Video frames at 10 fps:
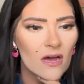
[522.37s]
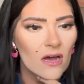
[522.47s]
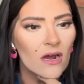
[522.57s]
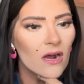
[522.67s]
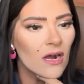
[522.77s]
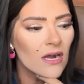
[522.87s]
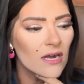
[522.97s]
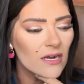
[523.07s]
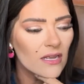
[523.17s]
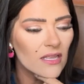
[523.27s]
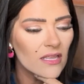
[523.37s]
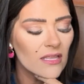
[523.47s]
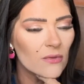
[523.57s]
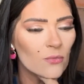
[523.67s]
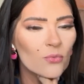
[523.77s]
are
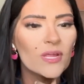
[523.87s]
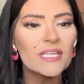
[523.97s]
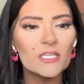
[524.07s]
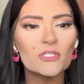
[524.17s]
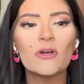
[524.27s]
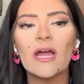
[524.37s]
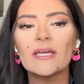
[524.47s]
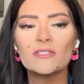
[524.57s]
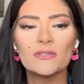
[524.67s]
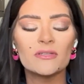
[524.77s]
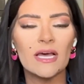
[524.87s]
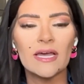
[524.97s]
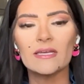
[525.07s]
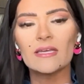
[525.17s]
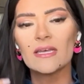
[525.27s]
really trying to
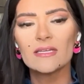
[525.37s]
like